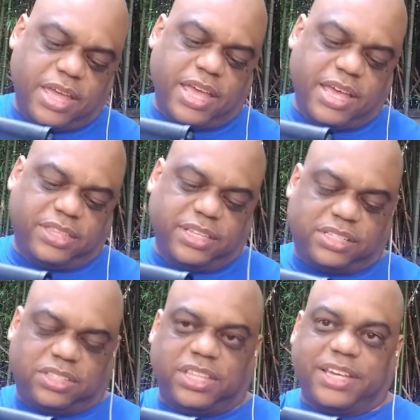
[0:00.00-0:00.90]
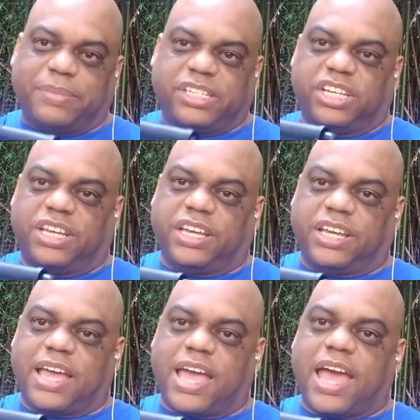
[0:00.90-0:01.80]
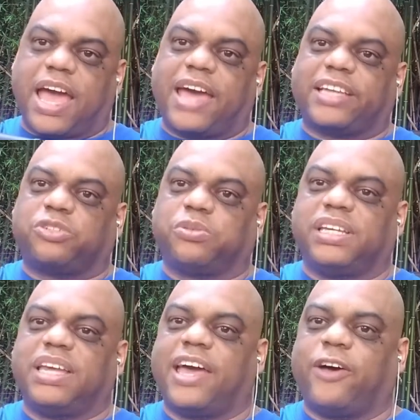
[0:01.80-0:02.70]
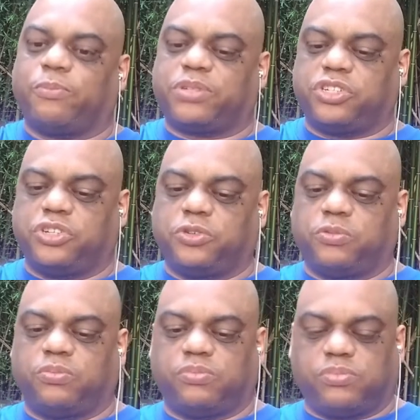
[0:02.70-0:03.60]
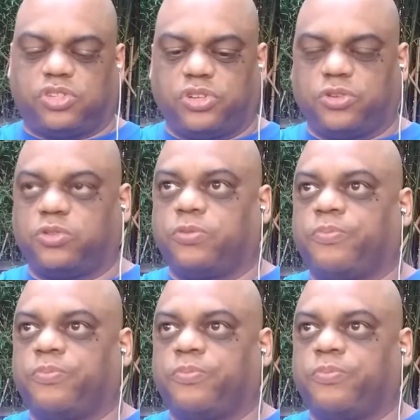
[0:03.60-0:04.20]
And this thingamajig actually helps you to